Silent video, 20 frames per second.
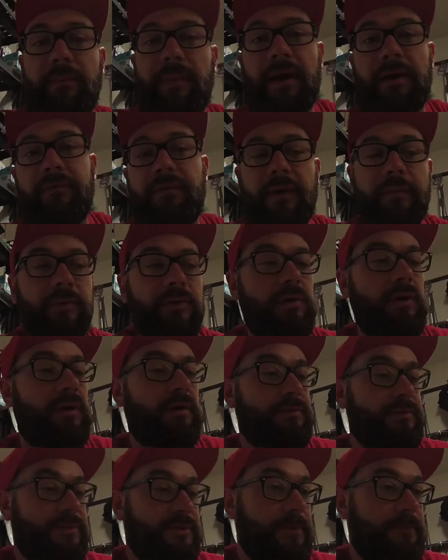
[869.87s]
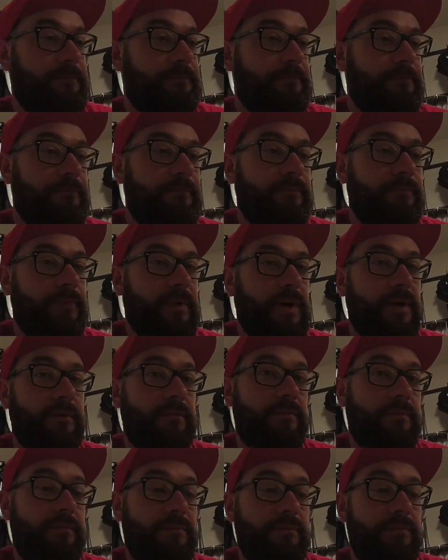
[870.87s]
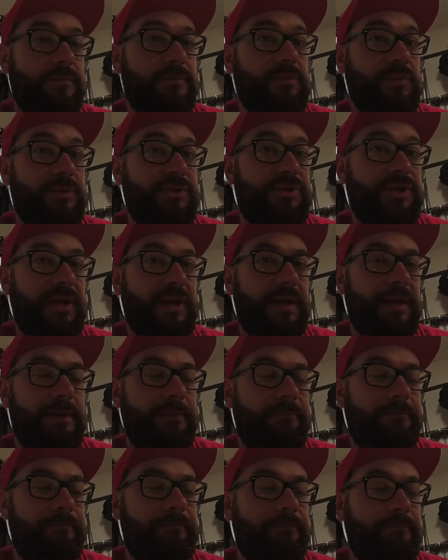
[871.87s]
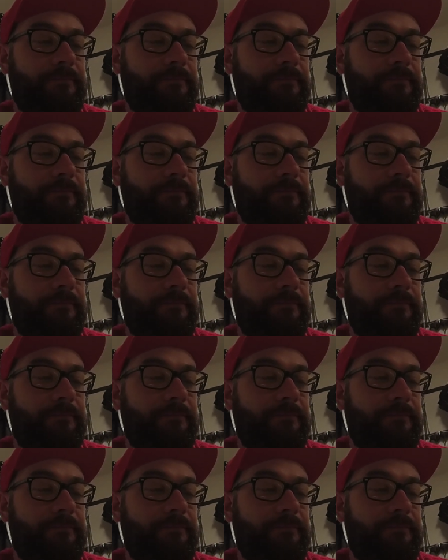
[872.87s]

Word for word: the microfiber cloths. But check it out.